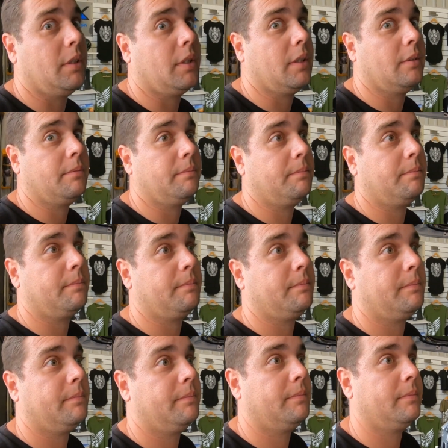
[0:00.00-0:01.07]
that.
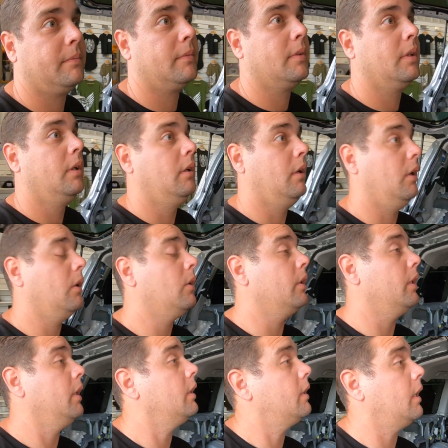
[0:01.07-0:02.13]
I've got
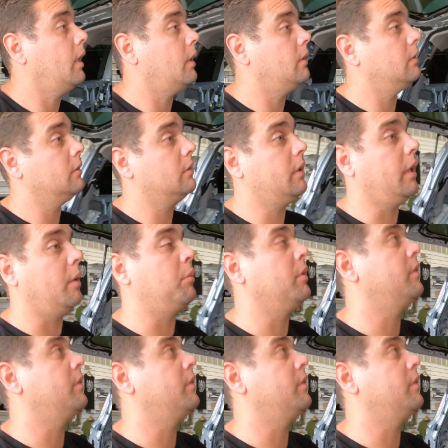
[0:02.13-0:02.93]
to get that camera